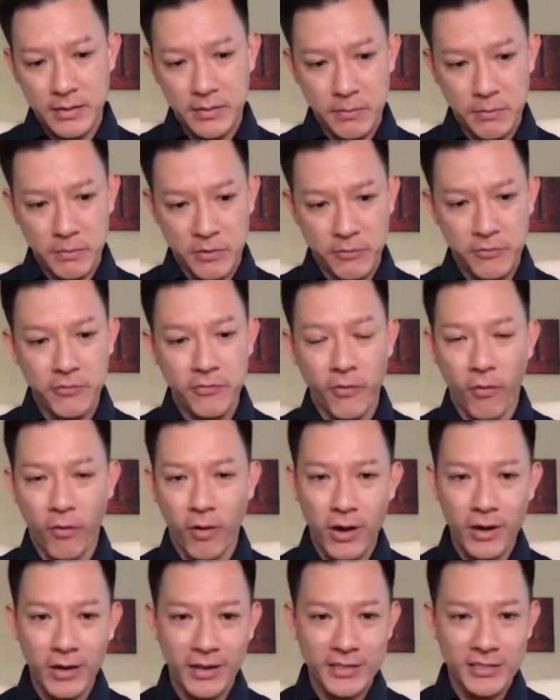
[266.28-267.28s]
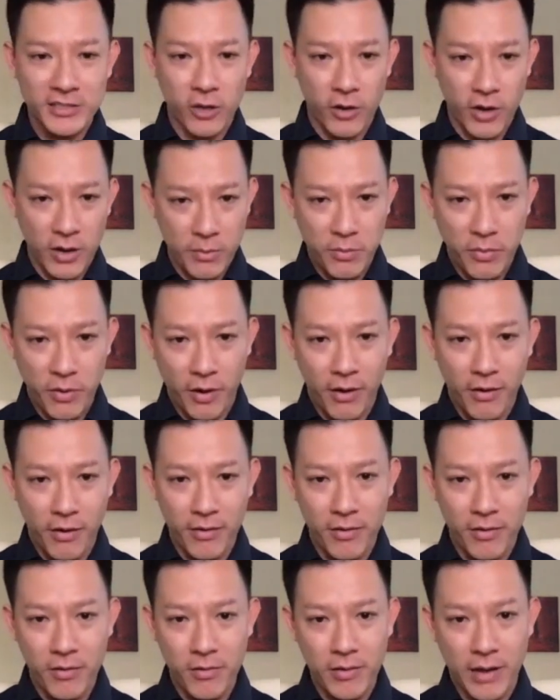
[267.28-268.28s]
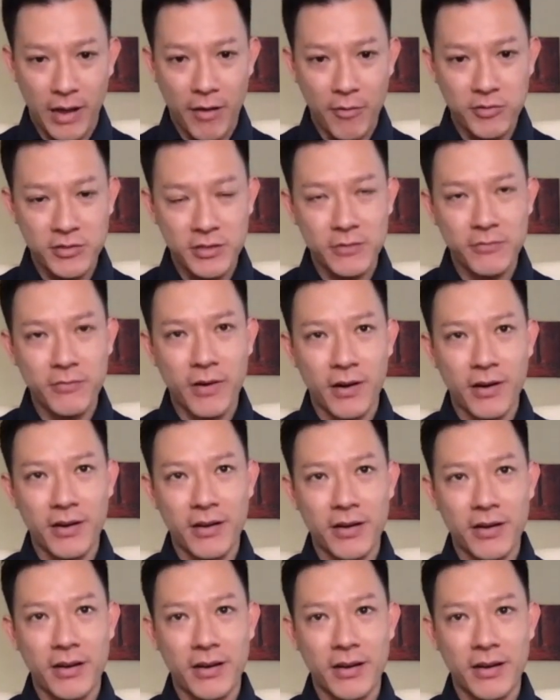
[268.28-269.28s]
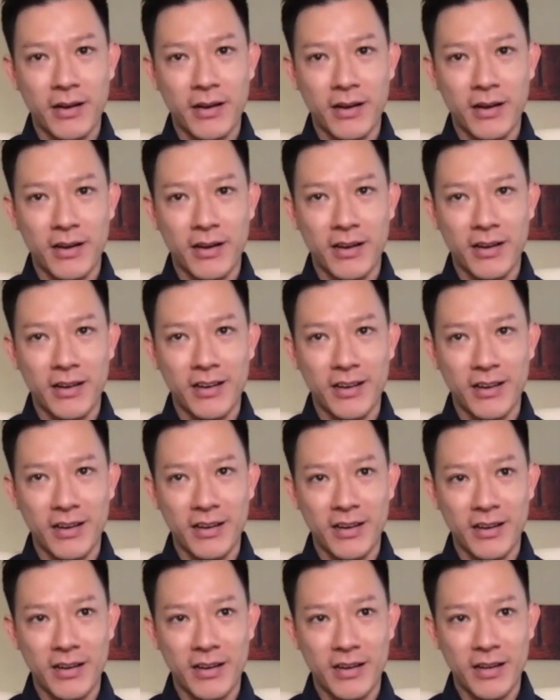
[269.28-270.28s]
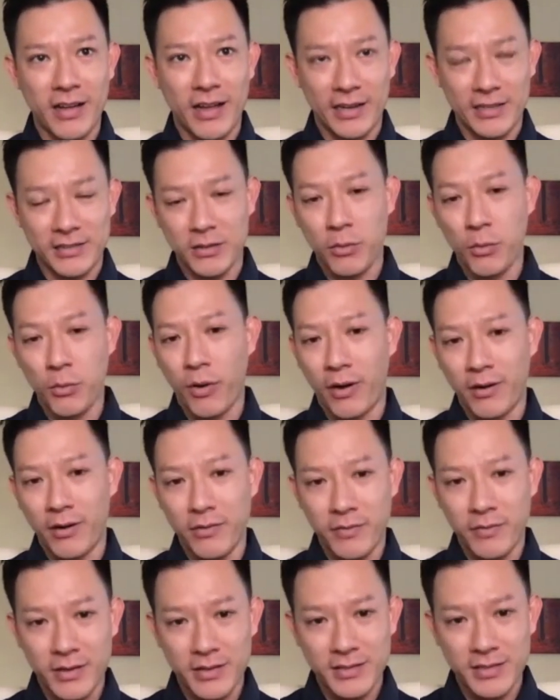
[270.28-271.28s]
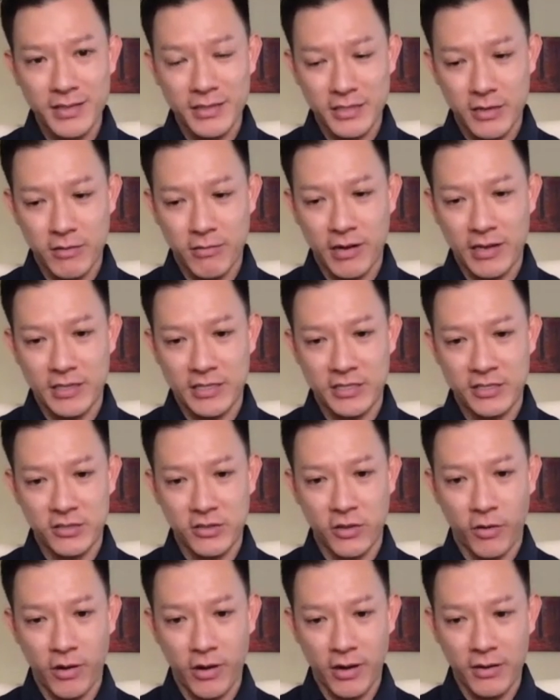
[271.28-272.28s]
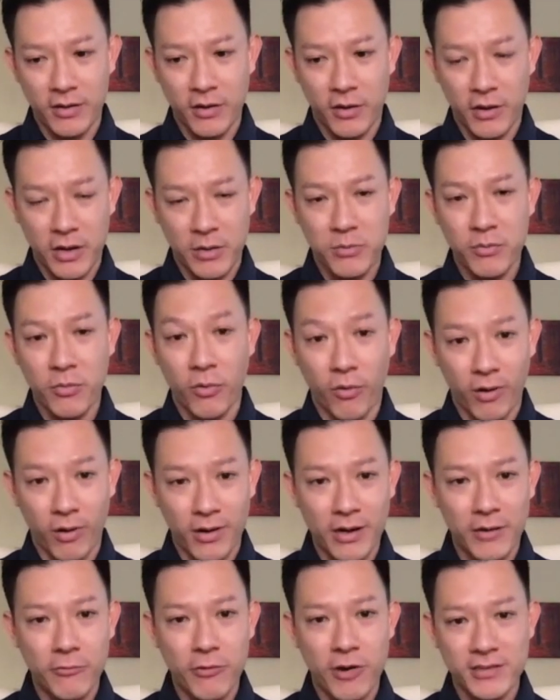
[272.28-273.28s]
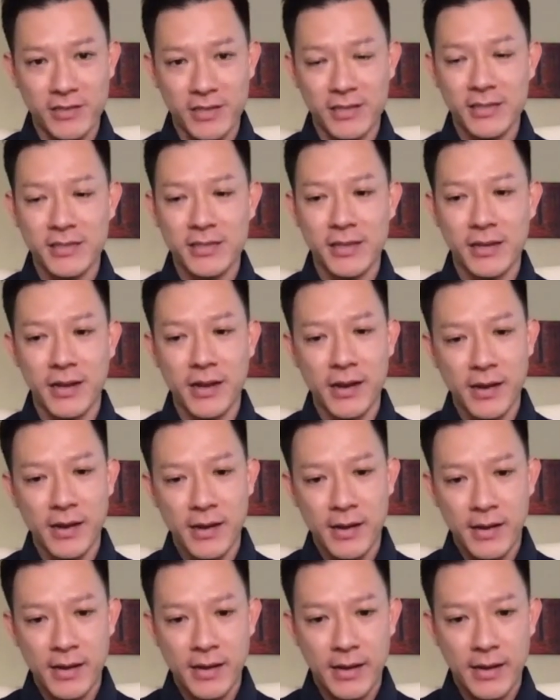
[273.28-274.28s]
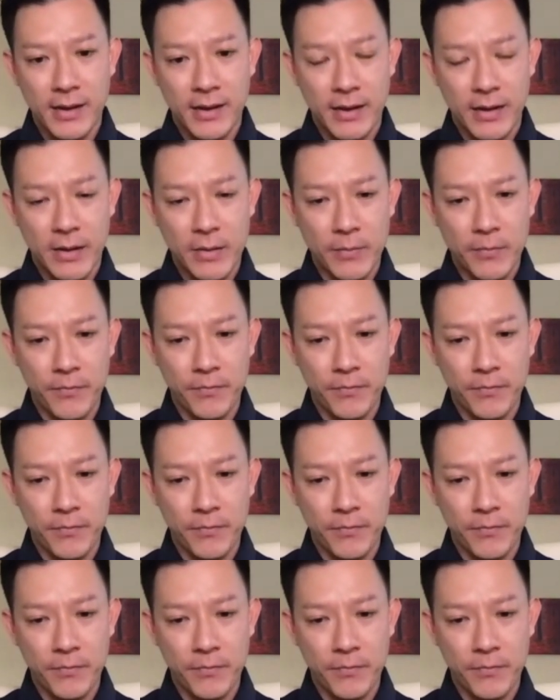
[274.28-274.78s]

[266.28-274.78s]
before starting perio, I wasn't very, uh, I guess, aware of this until I started learning more in residency. Um,